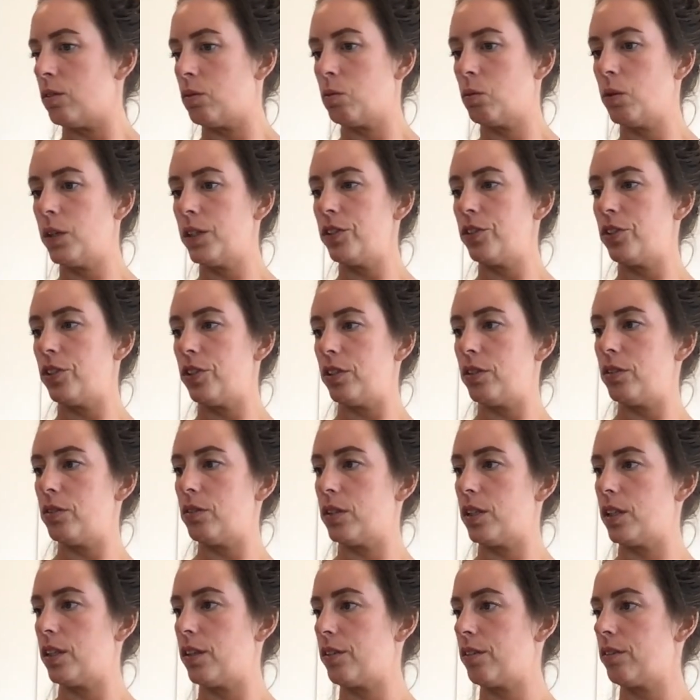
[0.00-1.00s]
1,
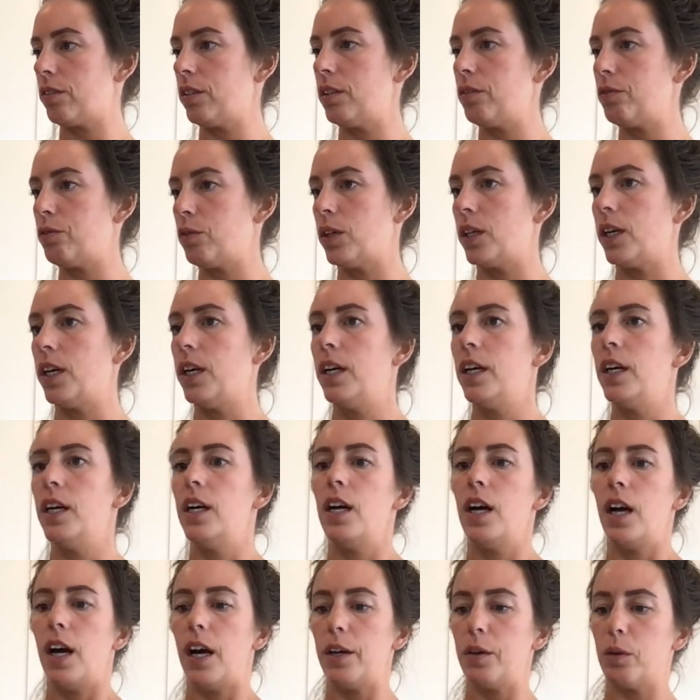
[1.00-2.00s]
2, 3, 4.
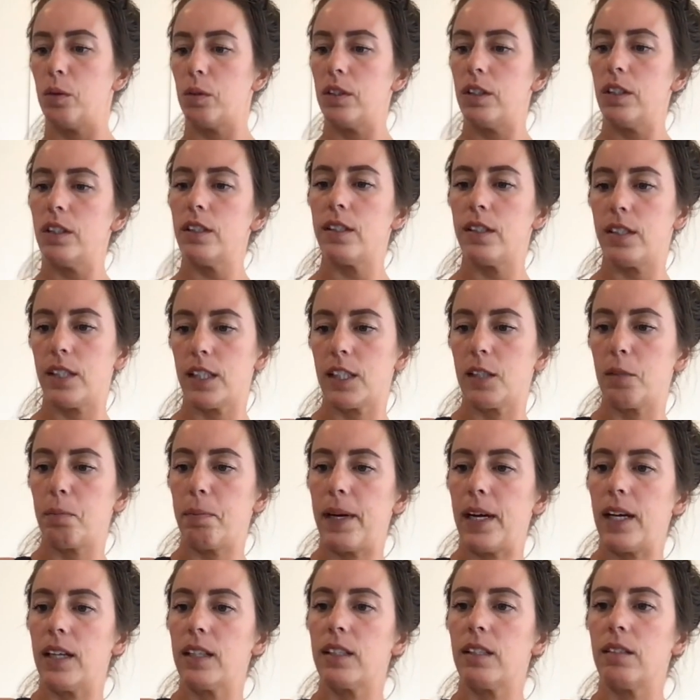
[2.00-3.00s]
I ordered 6
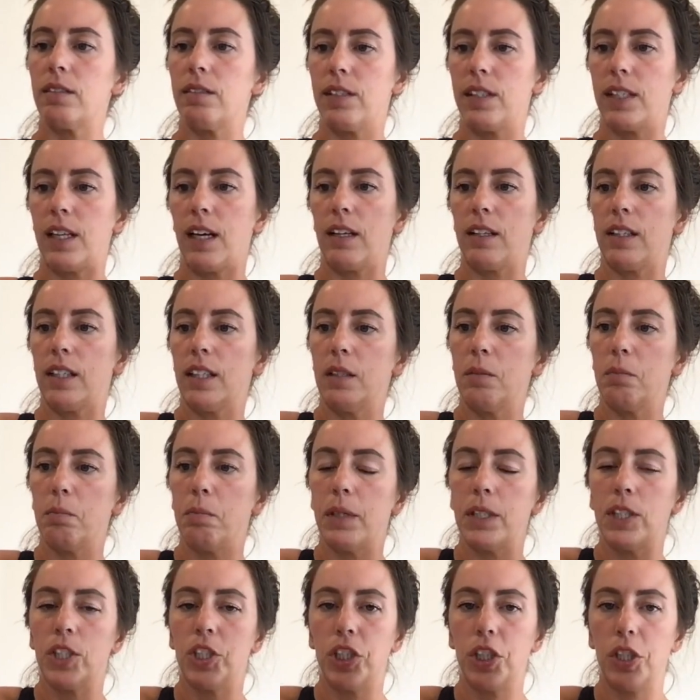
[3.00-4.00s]
bags of salad,
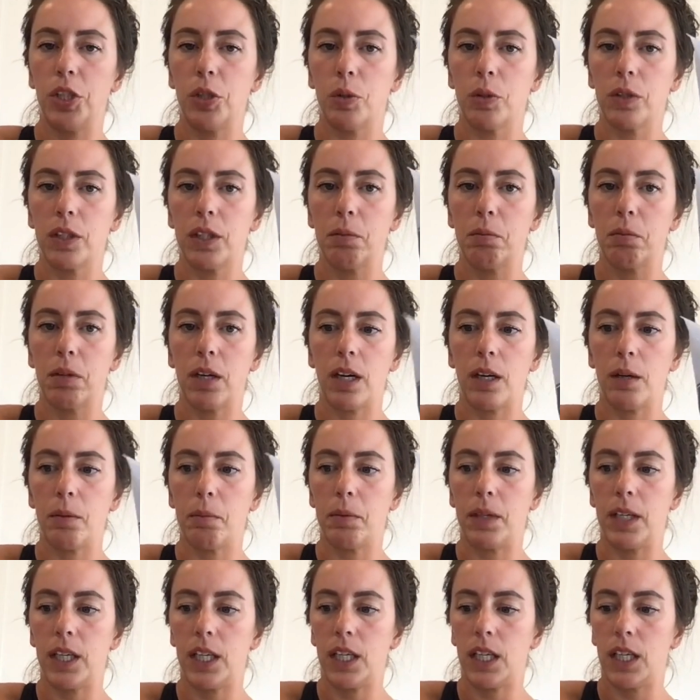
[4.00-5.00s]
but she only
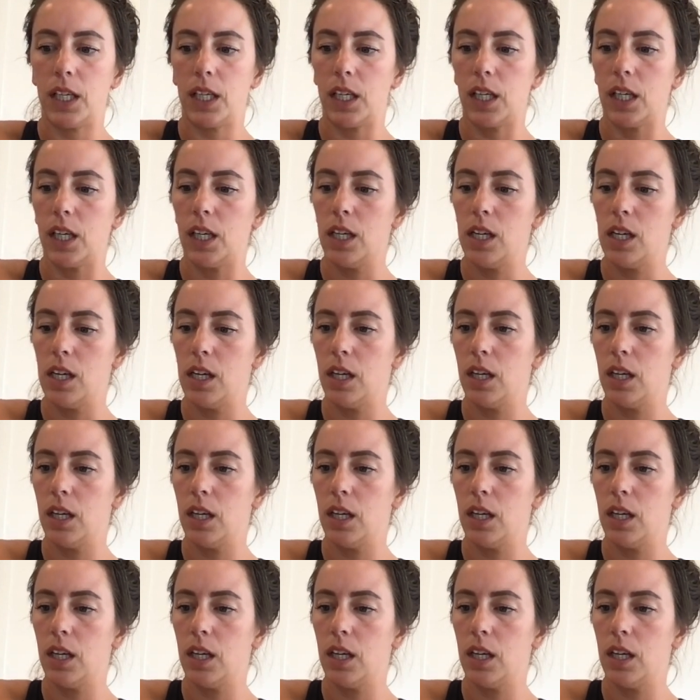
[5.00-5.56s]
brought me